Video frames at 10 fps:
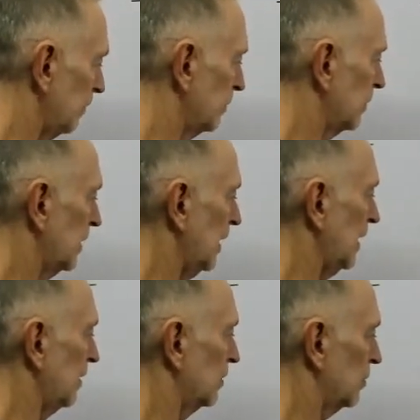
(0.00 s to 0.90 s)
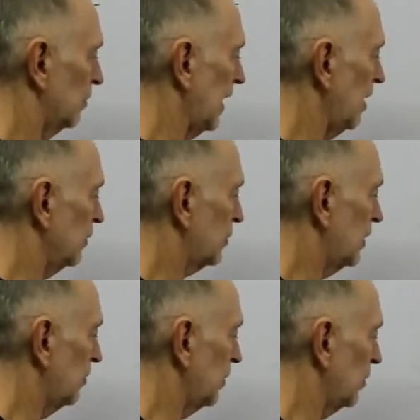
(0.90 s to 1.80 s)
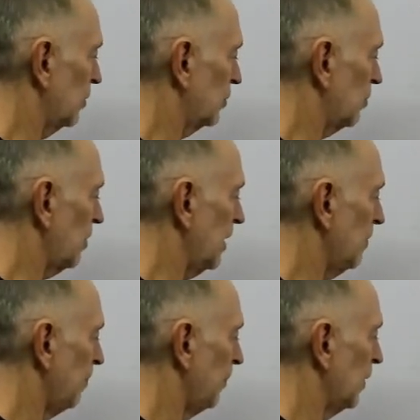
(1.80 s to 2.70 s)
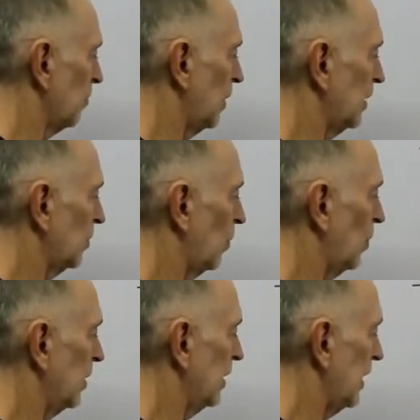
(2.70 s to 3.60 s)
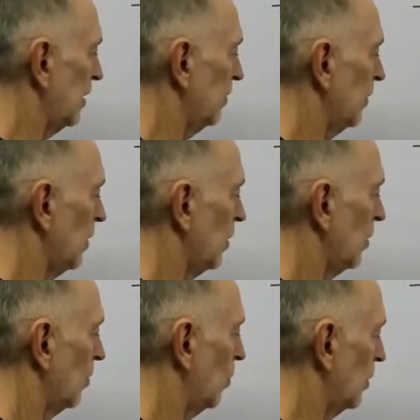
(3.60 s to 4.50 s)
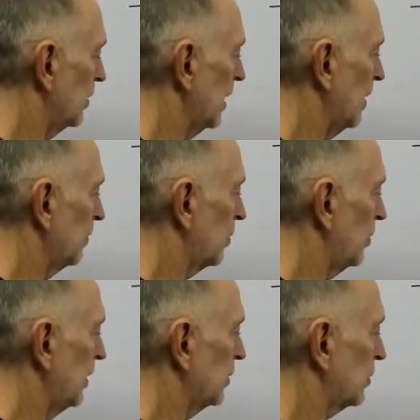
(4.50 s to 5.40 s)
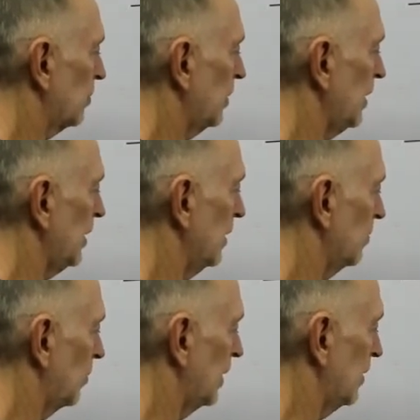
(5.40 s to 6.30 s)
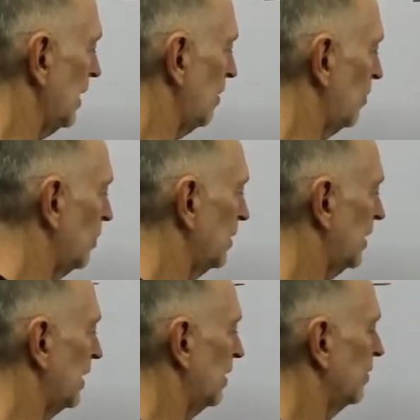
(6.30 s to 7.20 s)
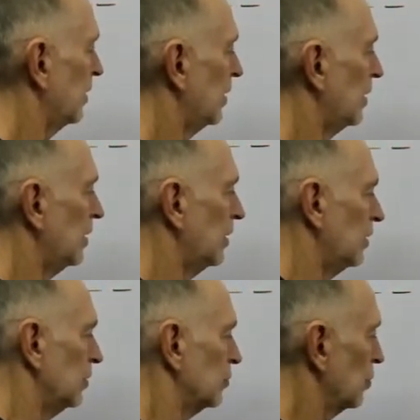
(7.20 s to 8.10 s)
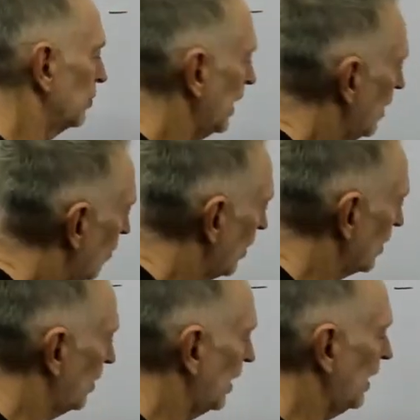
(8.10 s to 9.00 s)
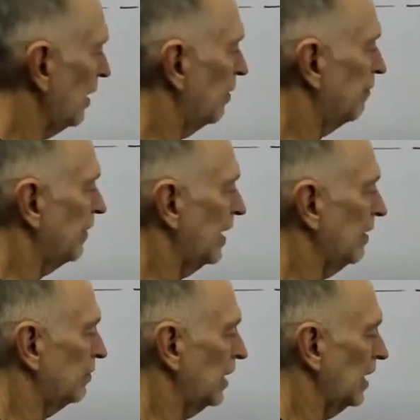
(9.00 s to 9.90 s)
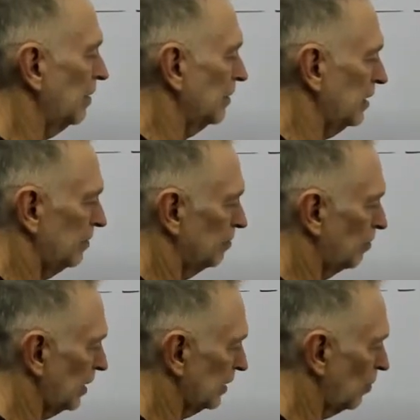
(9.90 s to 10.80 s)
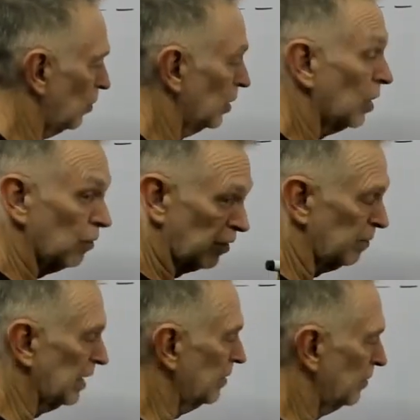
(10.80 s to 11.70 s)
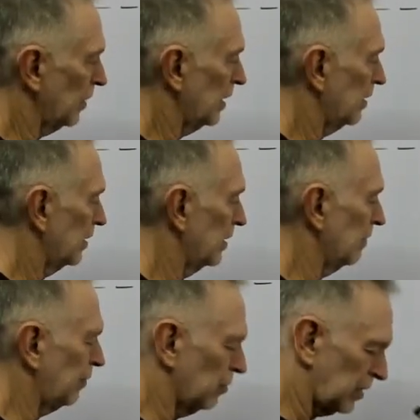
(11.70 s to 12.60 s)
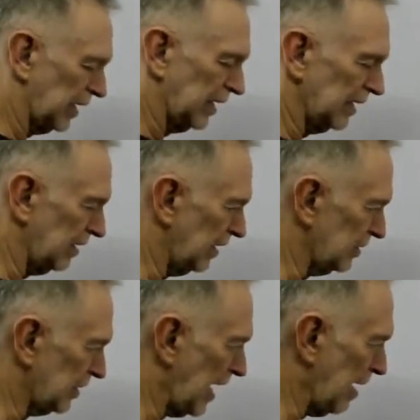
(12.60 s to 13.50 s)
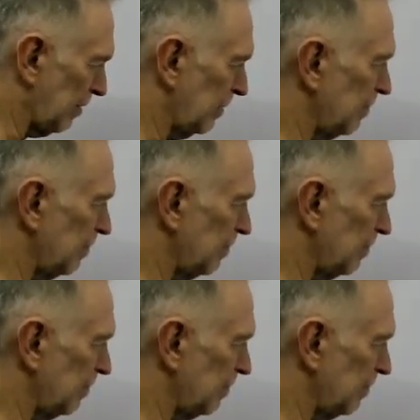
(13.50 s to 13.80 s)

Got it. So now let's get rid of the 3. Bring the 1 down. 1 times 3 is 3. Bring that 1 down. So now what do I have? 5 times, and bring the 1 over, by the way. If you'll get into this habit,